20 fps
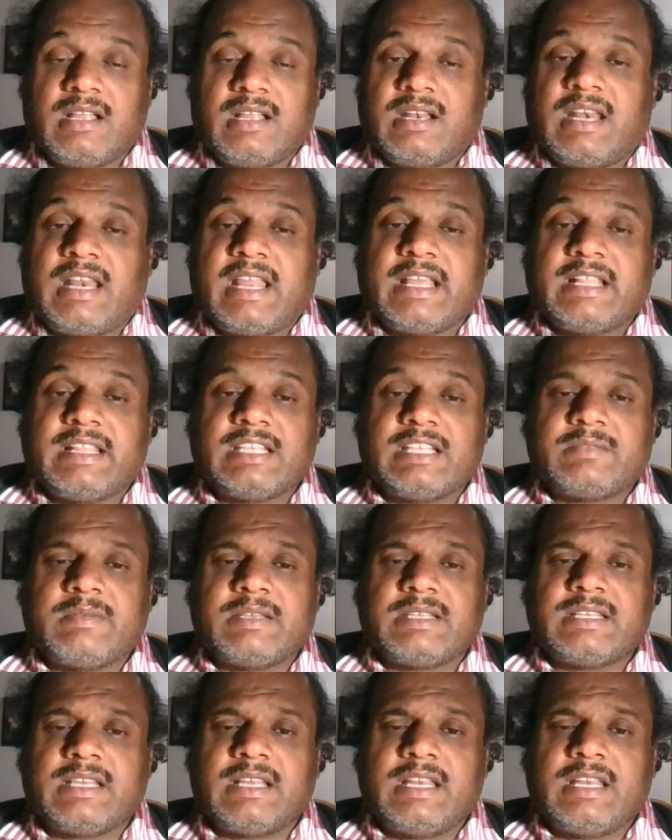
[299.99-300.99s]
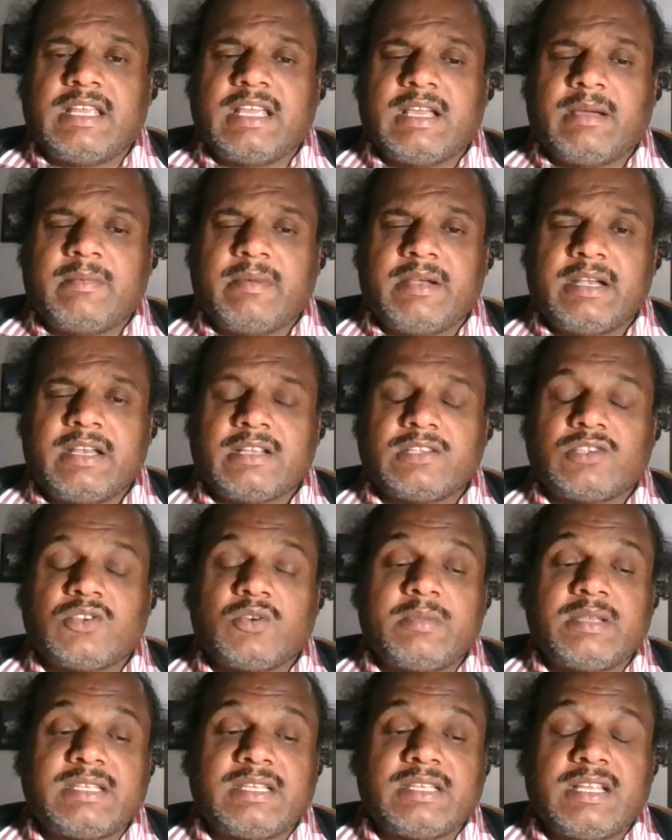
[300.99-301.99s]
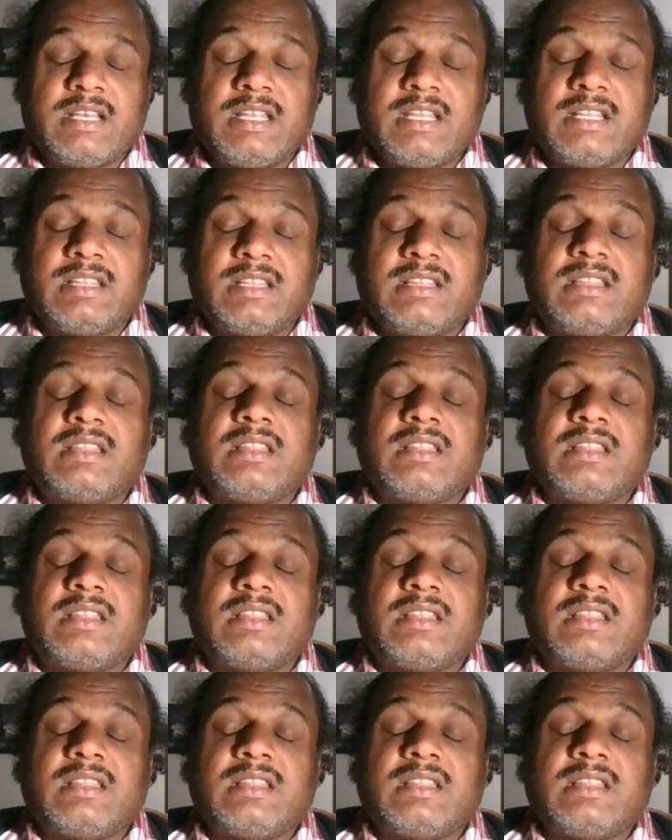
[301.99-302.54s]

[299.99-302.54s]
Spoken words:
like this basically he committed. So basically